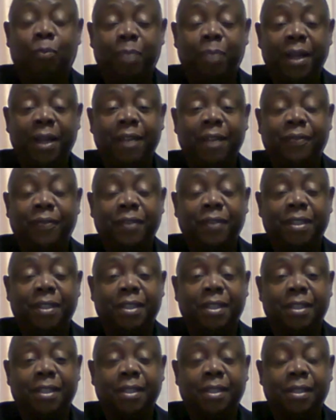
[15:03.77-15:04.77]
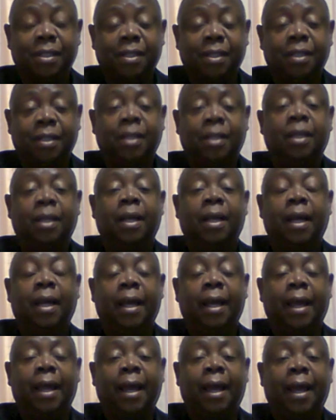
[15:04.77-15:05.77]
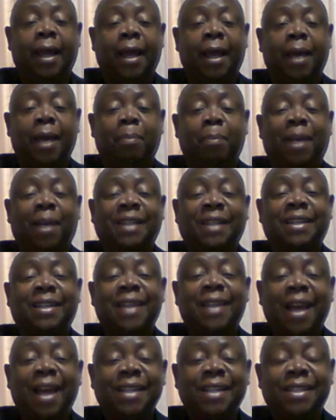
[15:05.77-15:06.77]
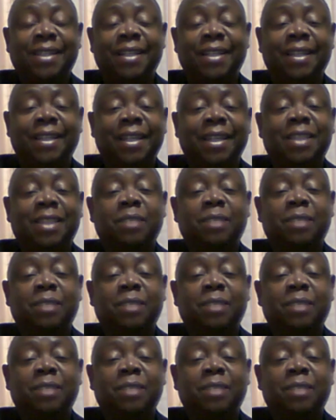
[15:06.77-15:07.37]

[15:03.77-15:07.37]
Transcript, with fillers: benefits. Uh, yes. But largely, it's